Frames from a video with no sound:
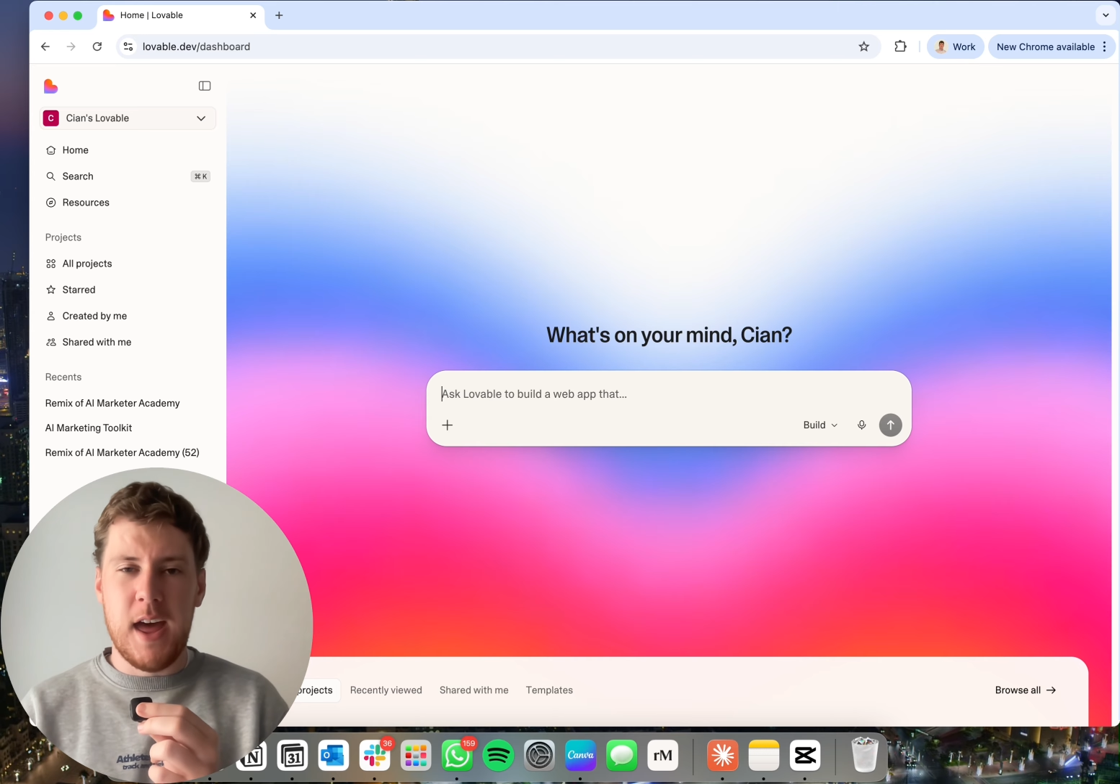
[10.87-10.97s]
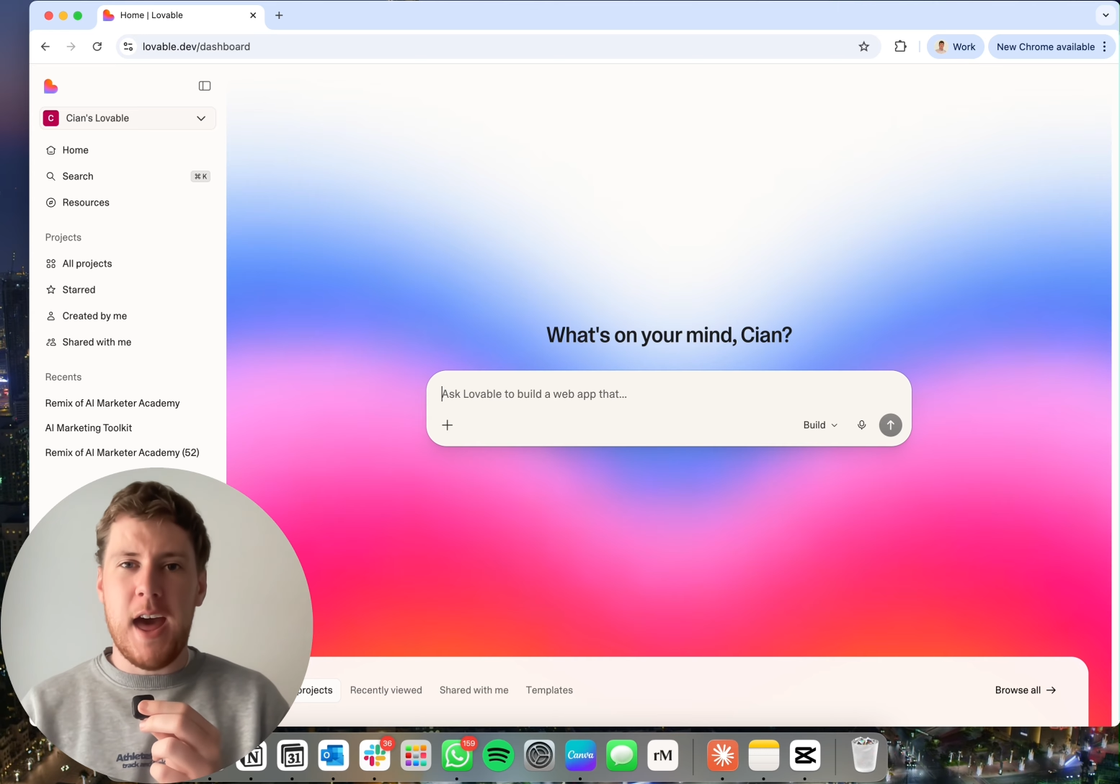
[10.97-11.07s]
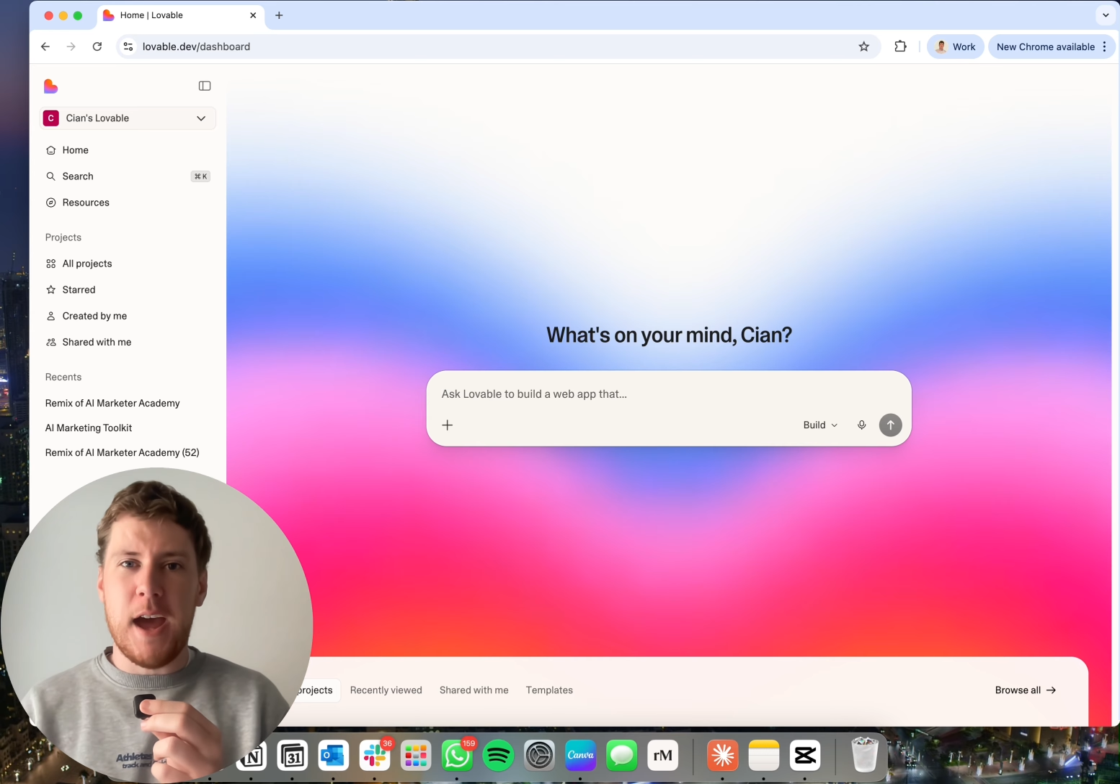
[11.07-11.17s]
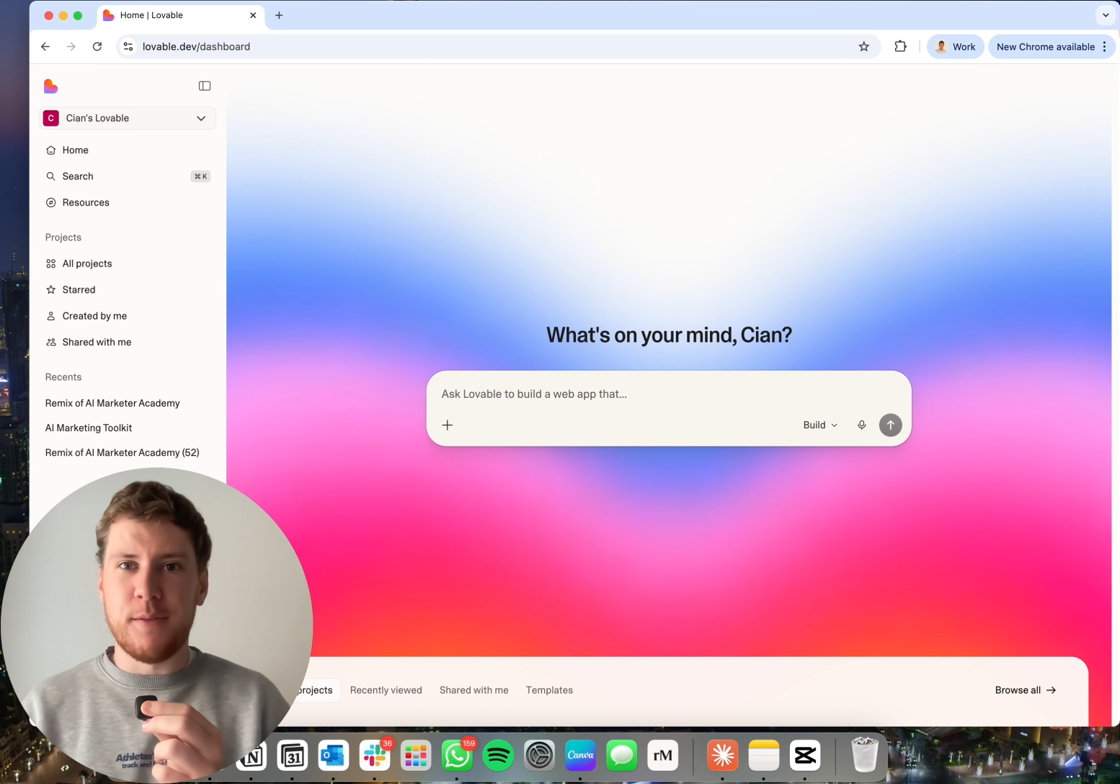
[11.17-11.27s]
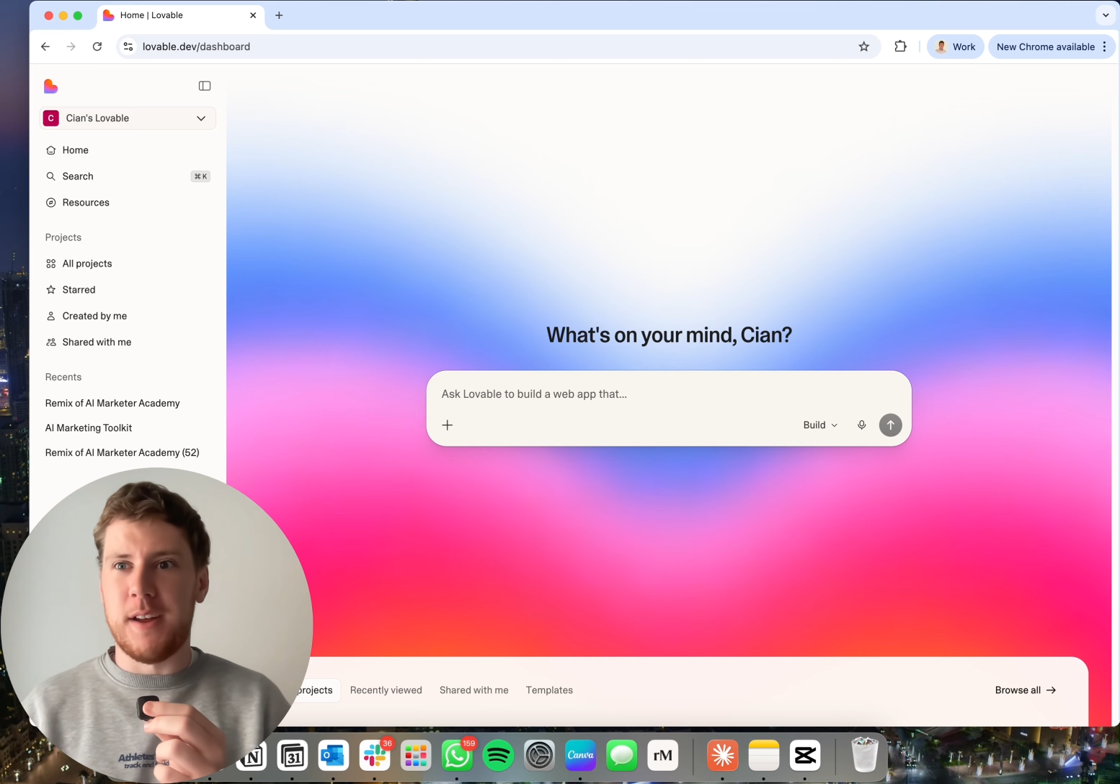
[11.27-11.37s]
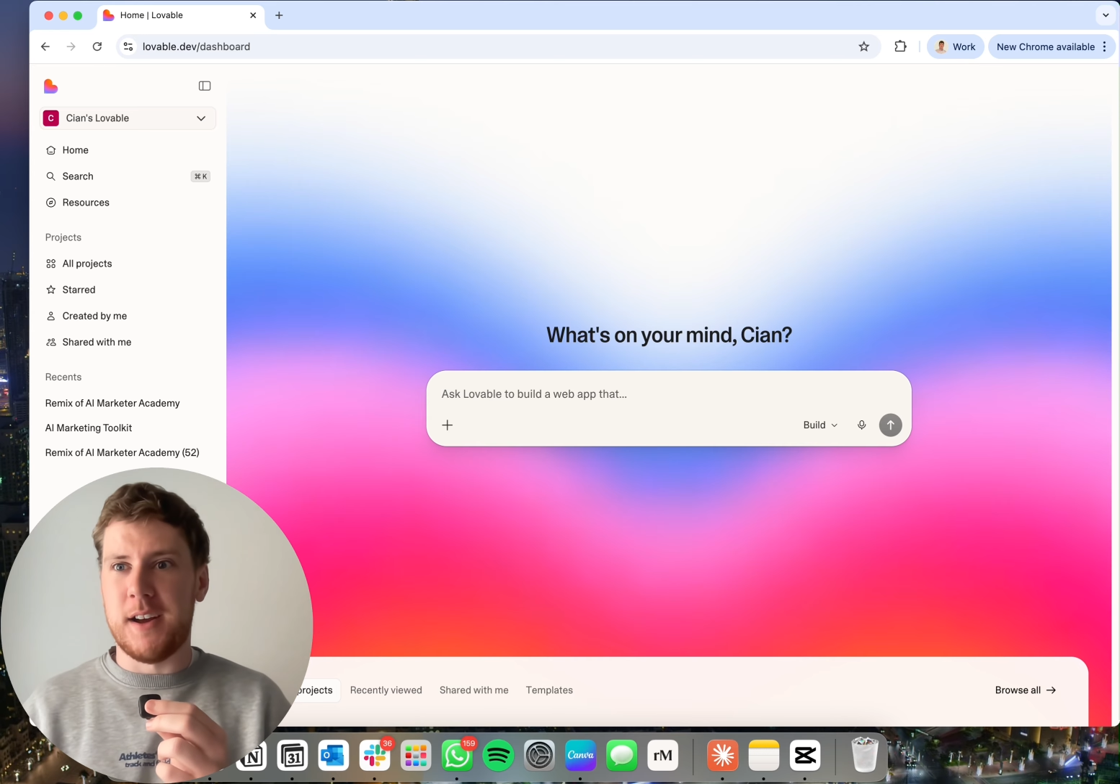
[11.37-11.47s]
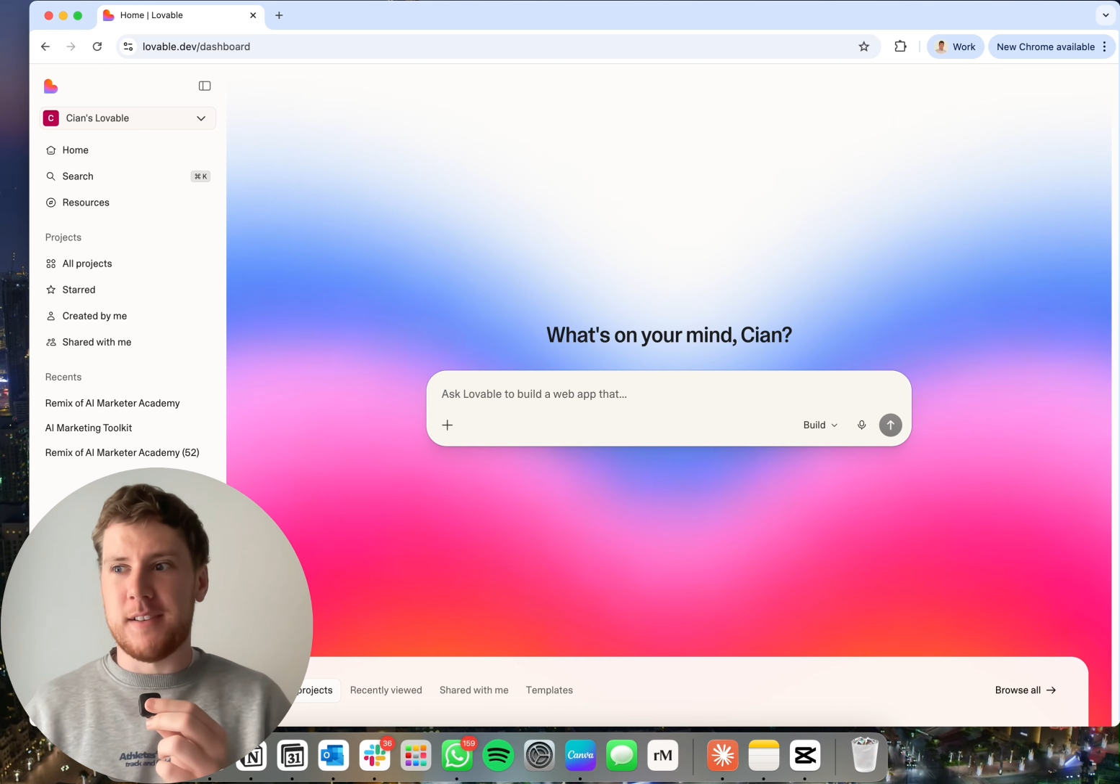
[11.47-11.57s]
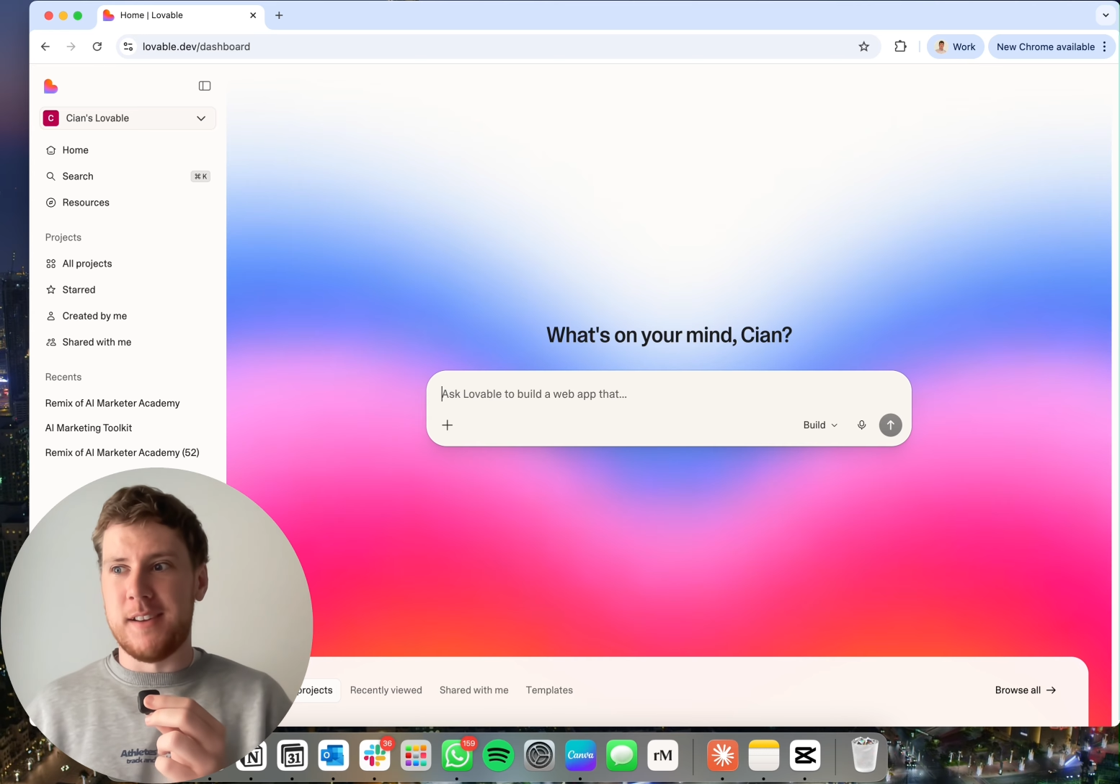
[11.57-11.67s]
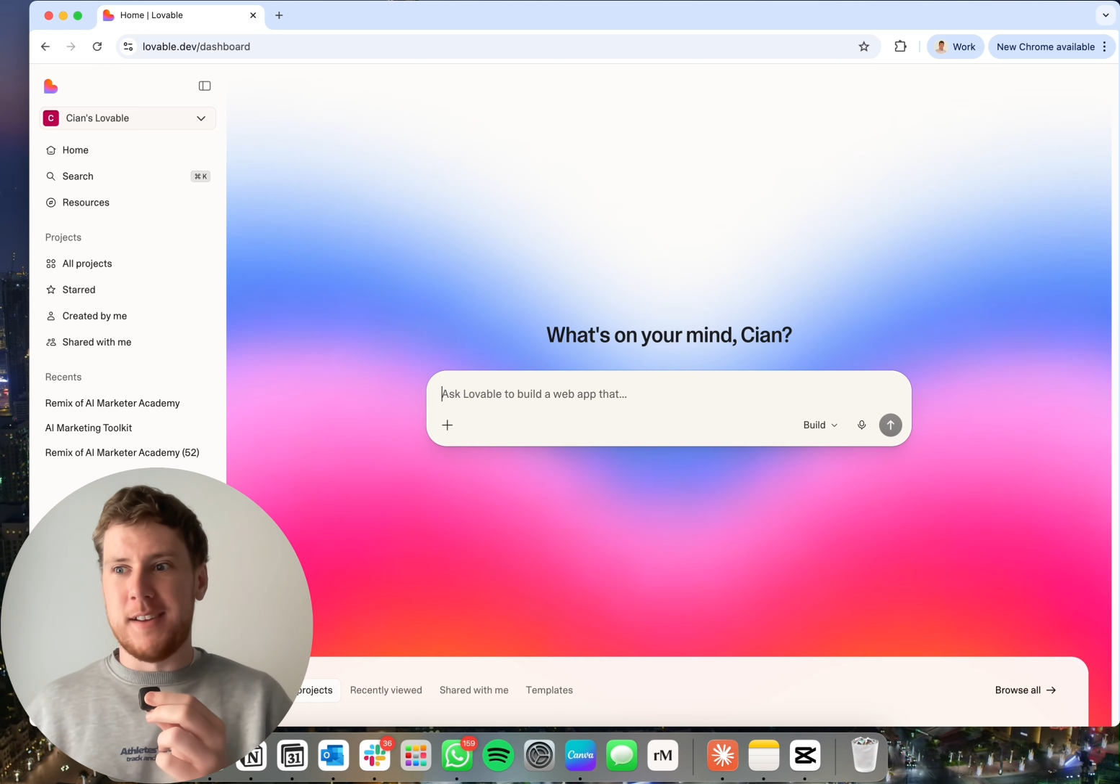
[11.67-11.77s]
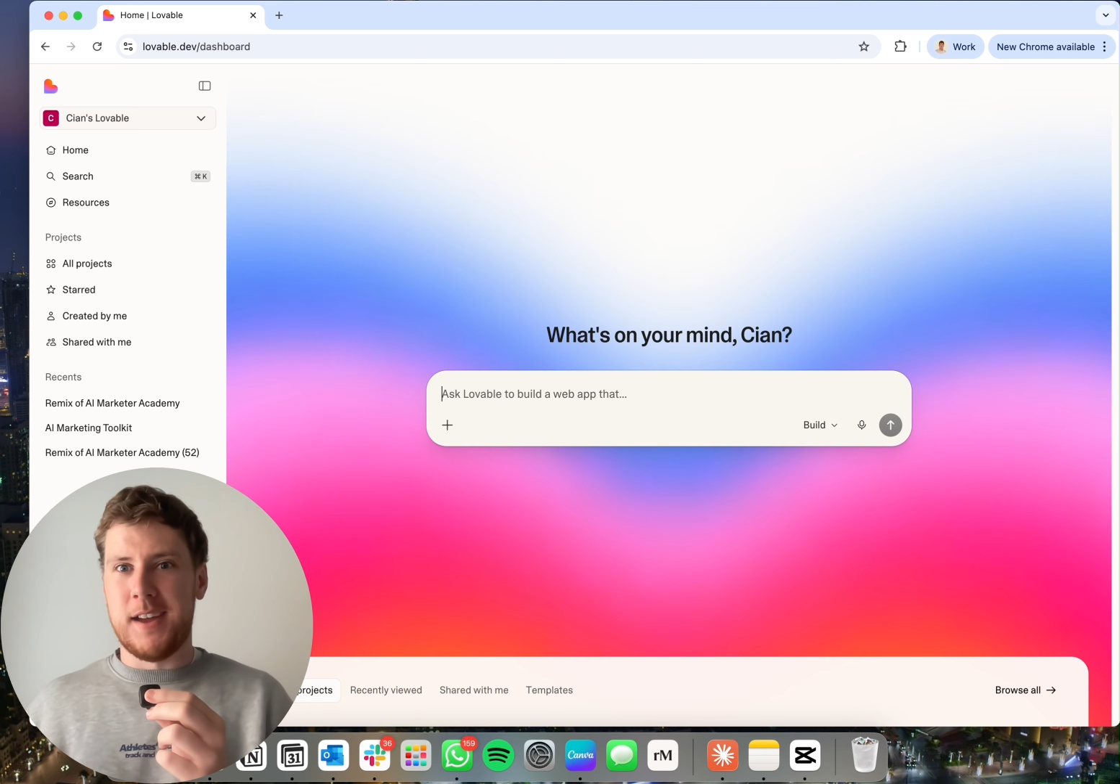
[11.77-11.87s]
how to
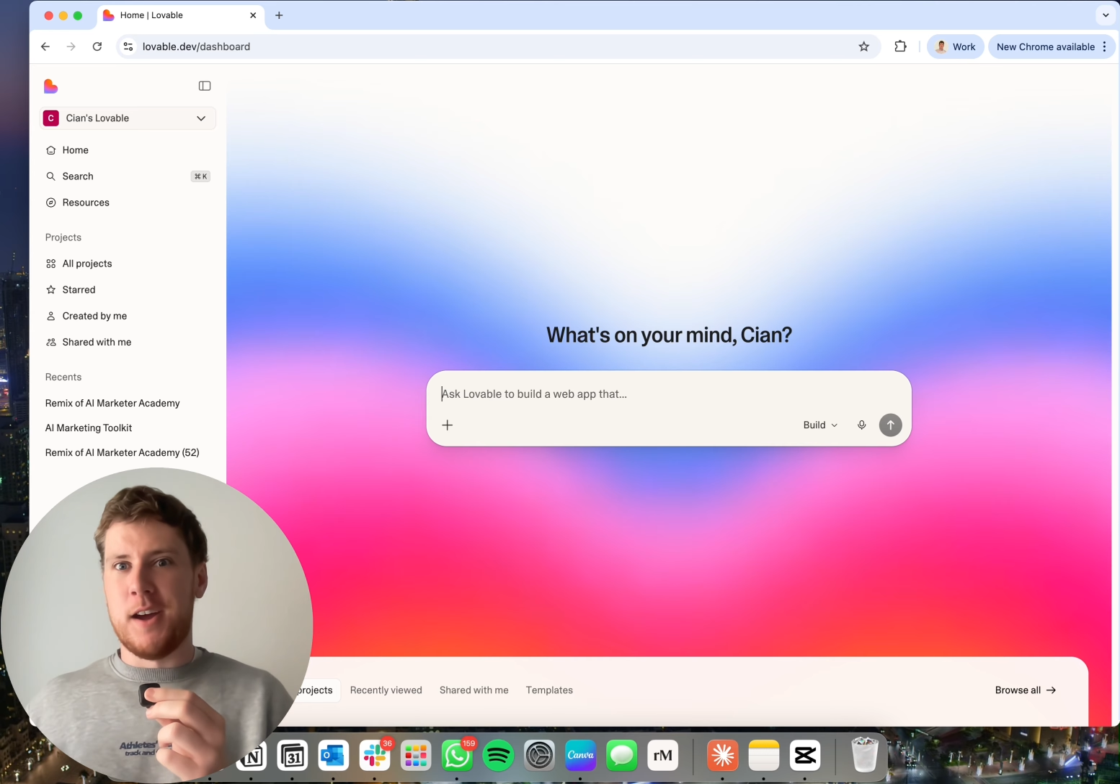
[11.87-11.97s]
actually get